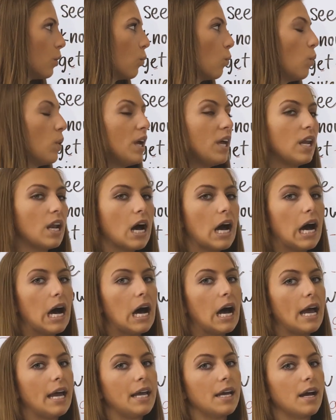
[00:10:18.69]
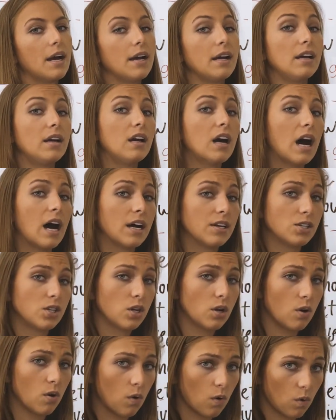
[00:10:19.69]
When I
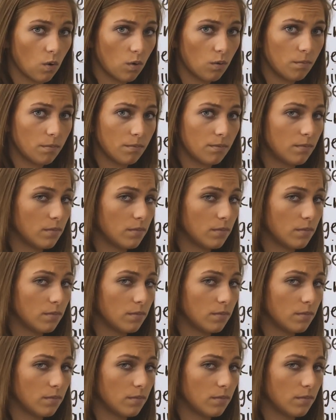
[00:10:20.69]
got home,